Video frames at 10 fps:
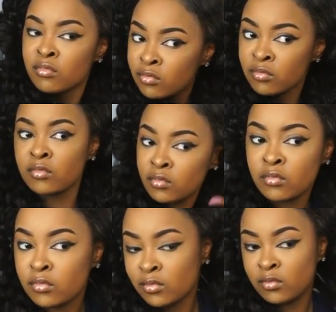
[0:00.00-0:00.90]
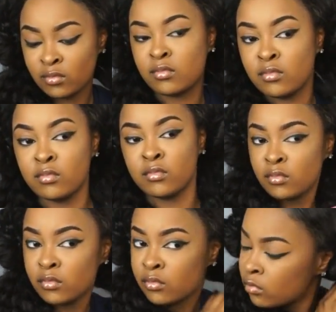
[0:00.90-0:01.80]
in water, okay? I want it to
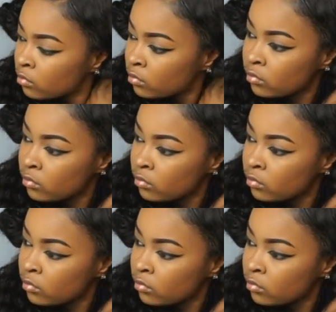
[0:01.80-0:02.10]
be drenched,